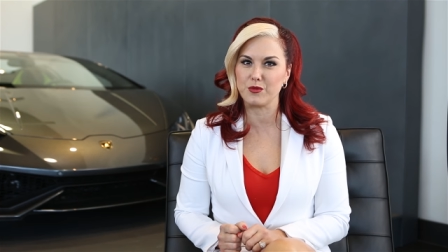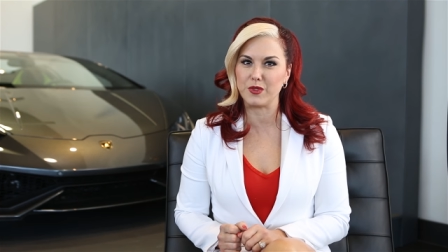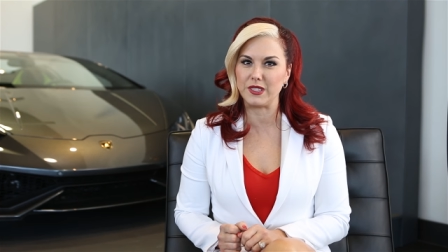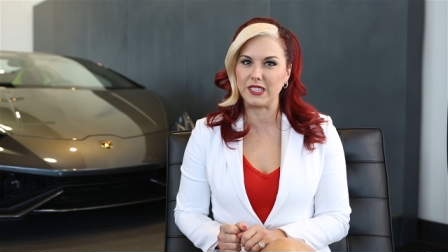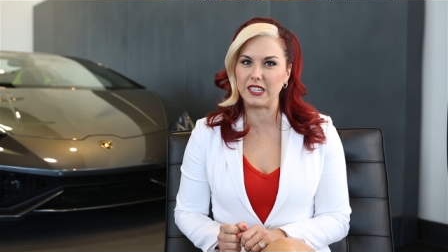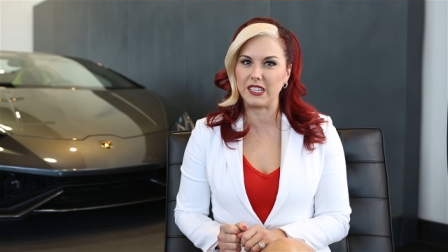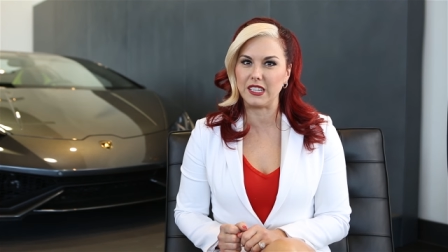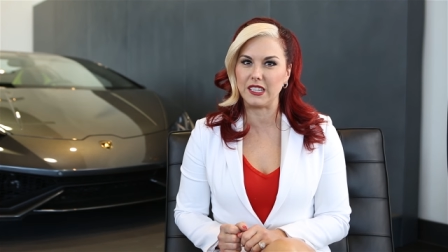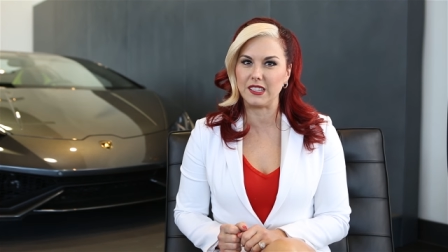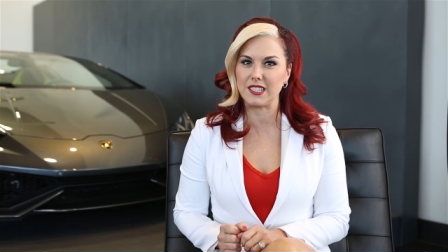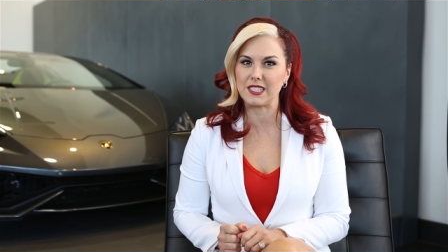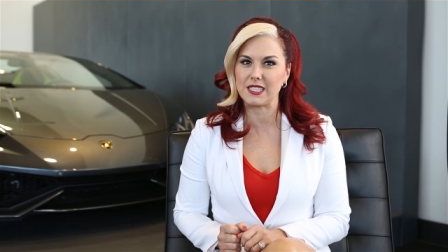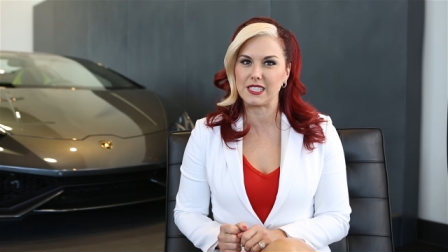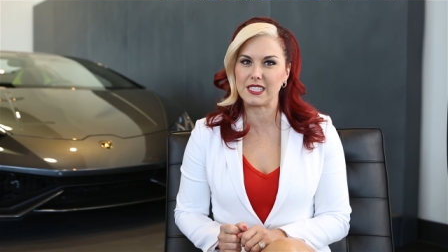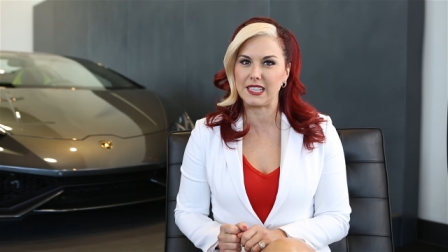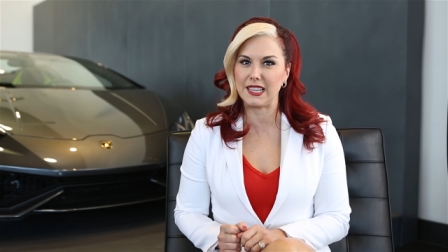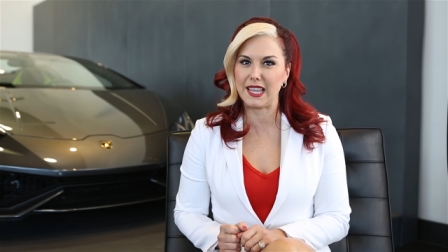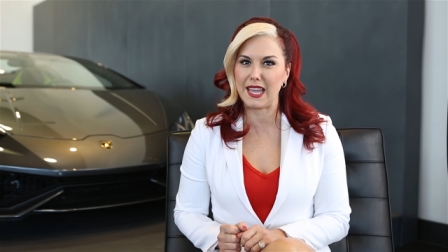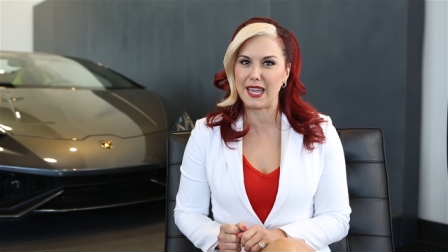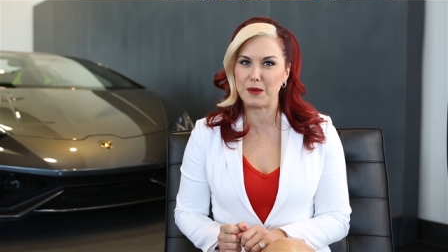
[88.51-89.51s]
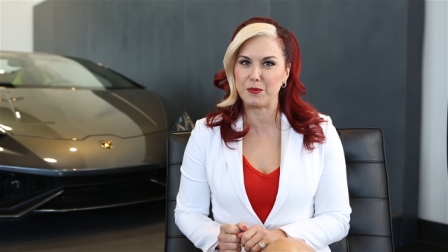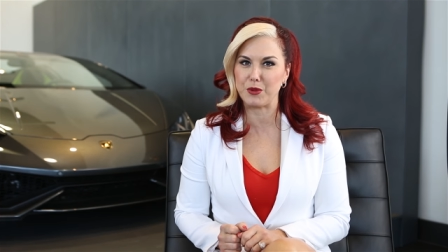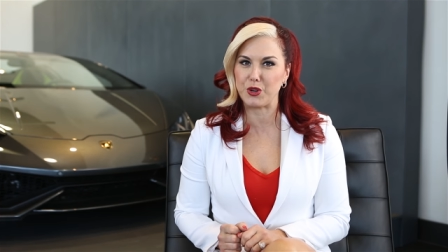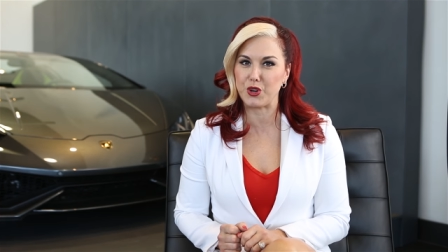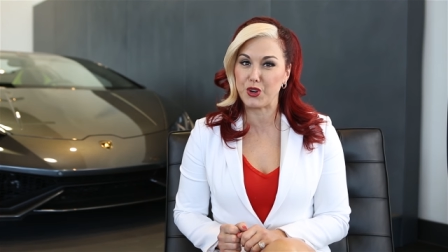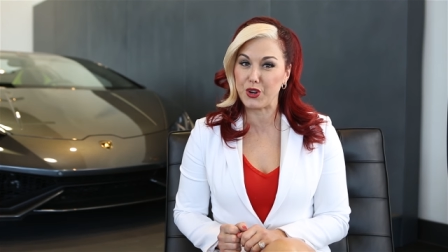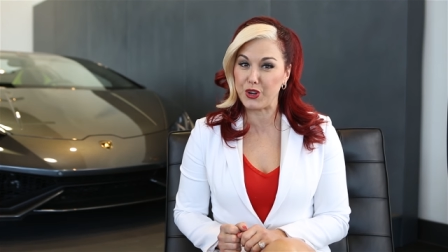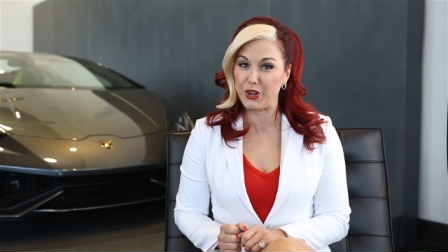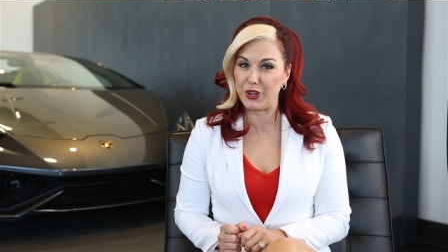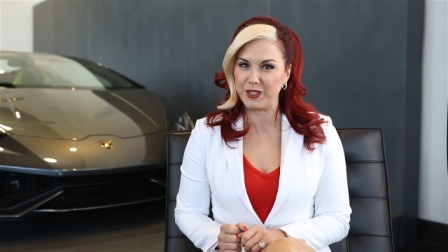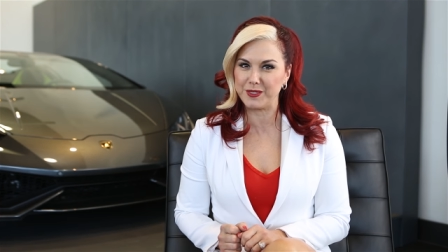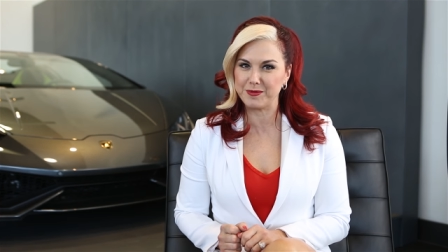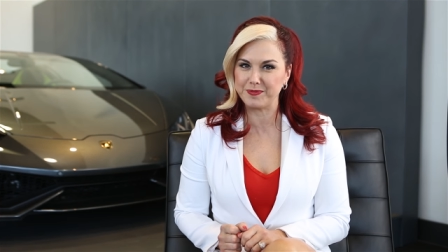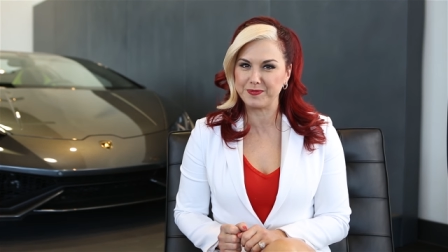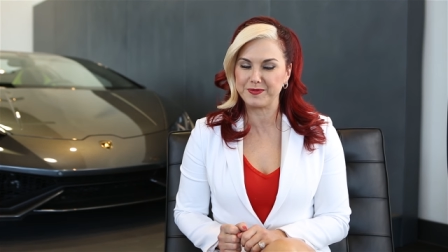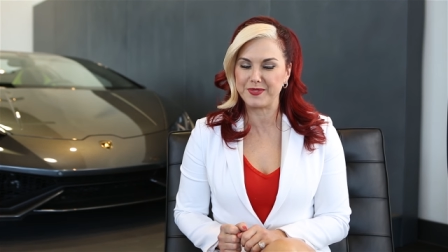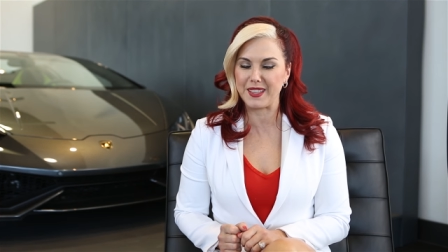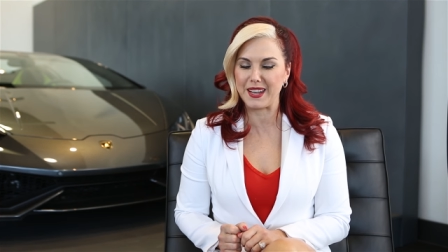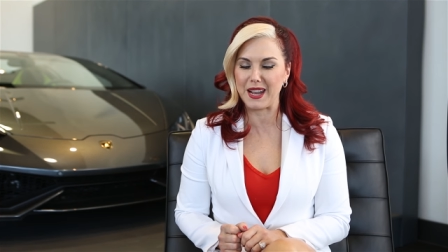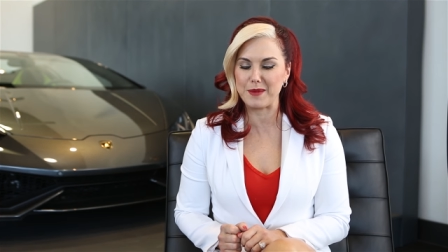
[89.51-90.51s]
really this glam girl
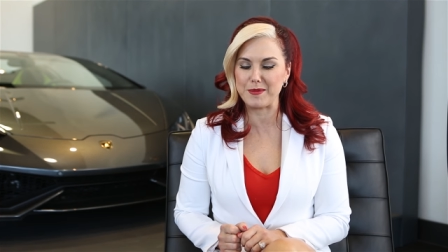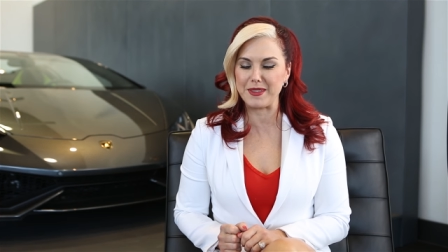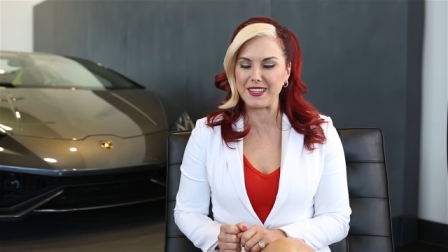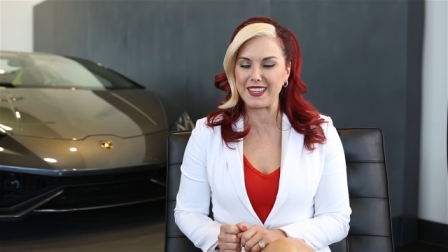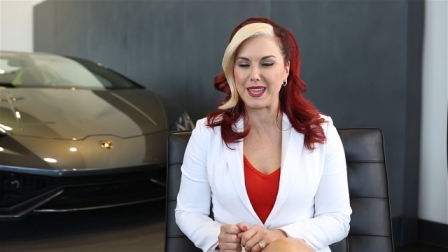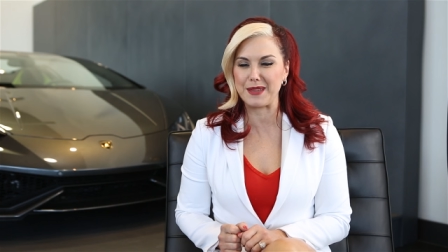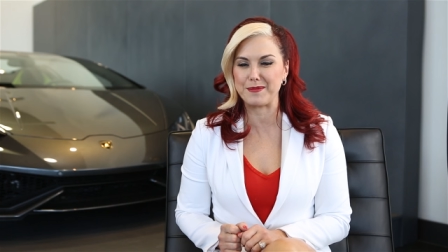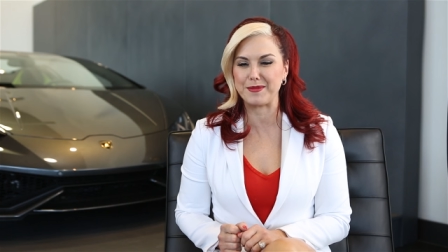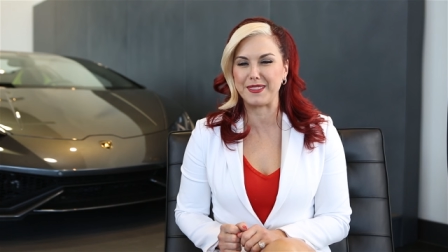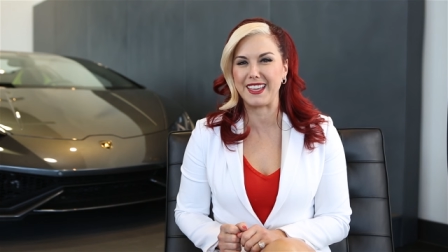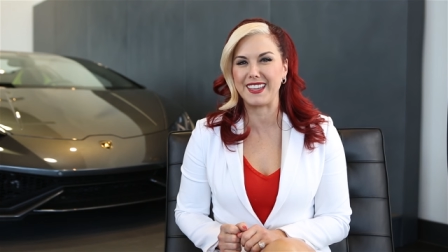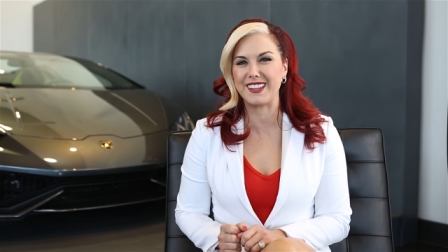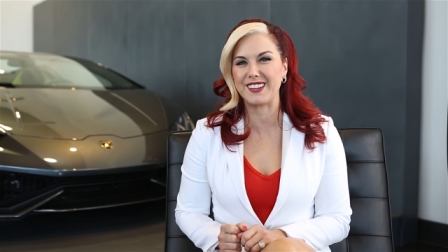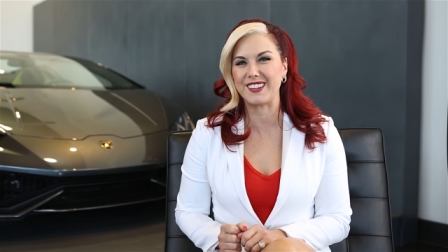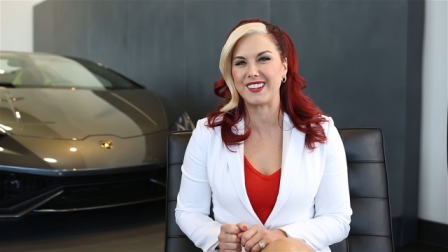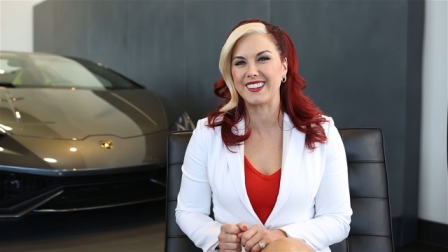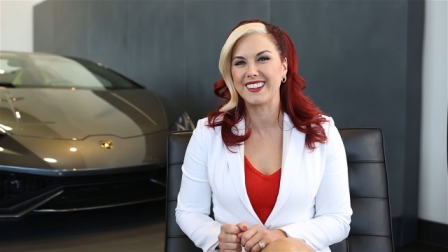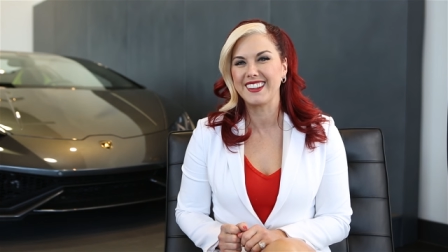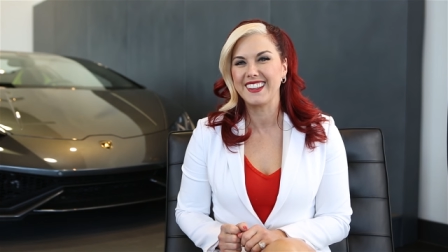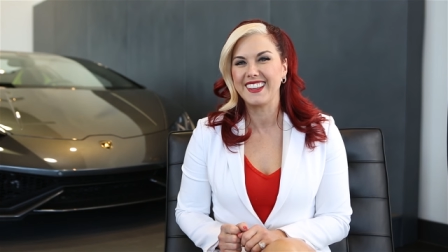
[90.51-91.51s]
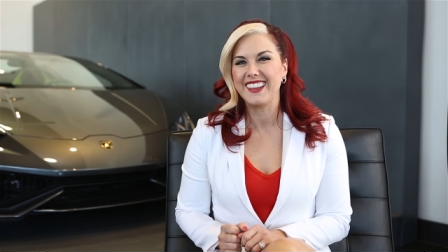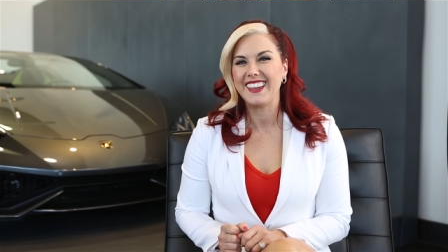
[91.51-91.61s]
that I became later.